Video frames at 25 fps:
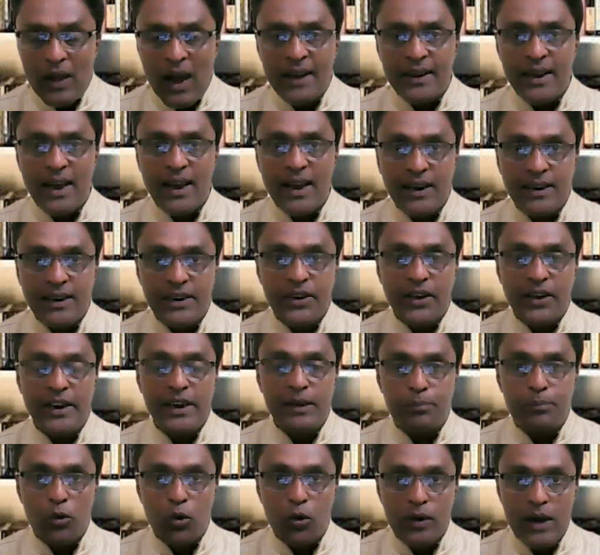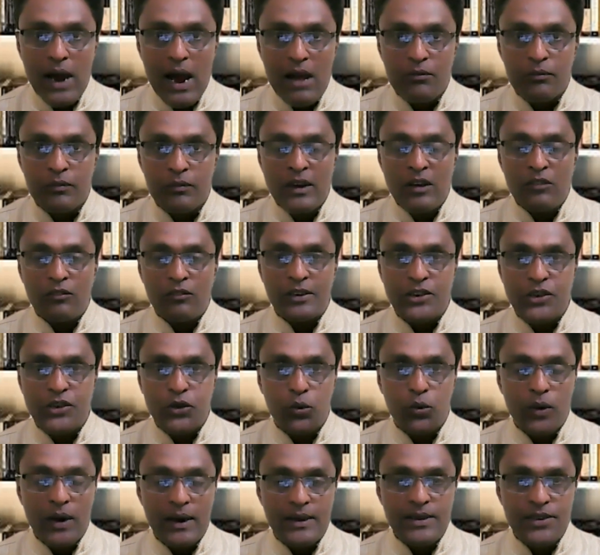and I conduct training program for
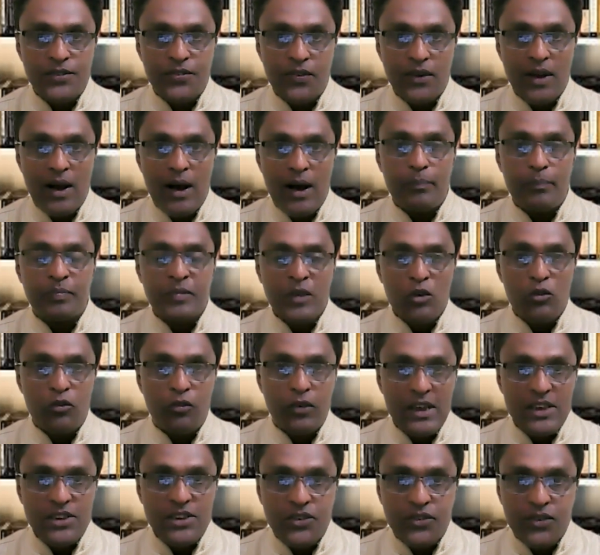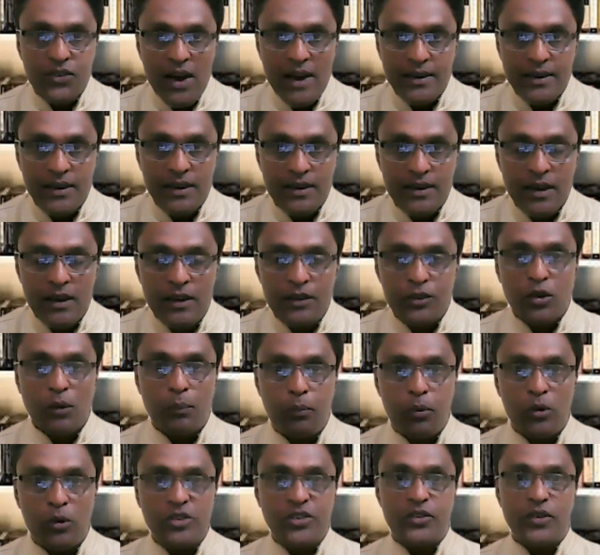students from first standard to
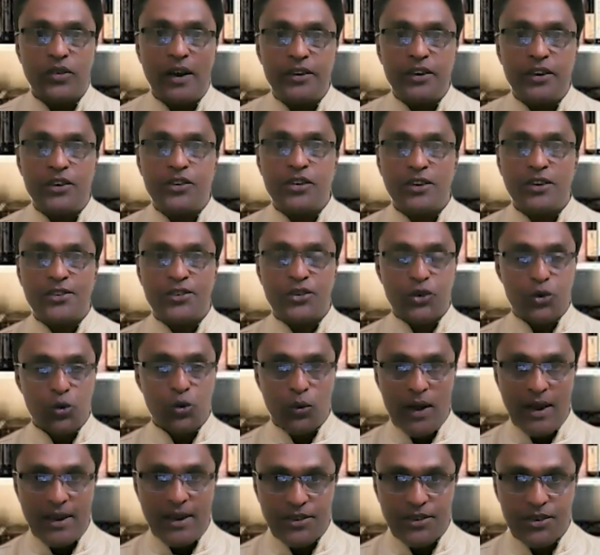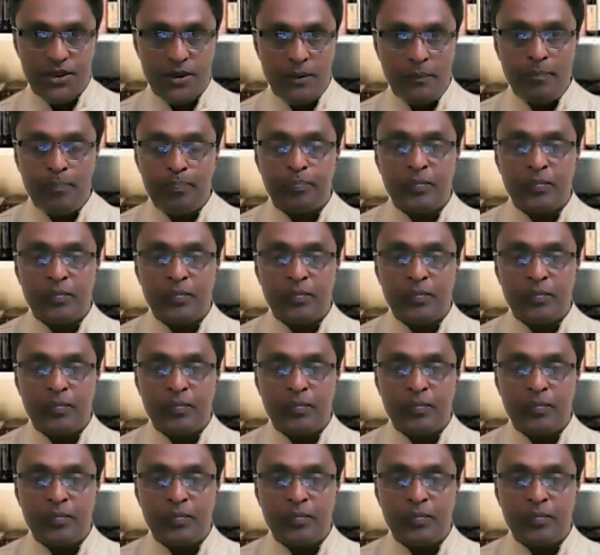post-graduation students.